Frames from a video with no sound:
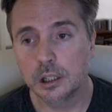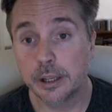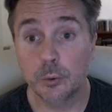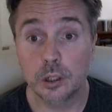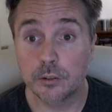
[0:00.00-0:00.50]

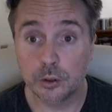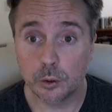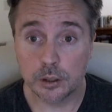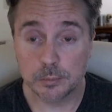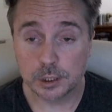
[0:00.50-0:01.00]
They won't even
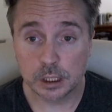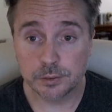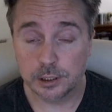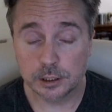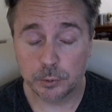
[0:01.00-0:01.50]
do it
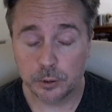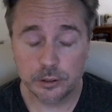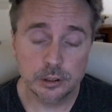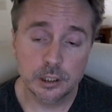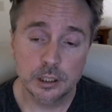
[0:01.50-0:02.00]
themselves at this point.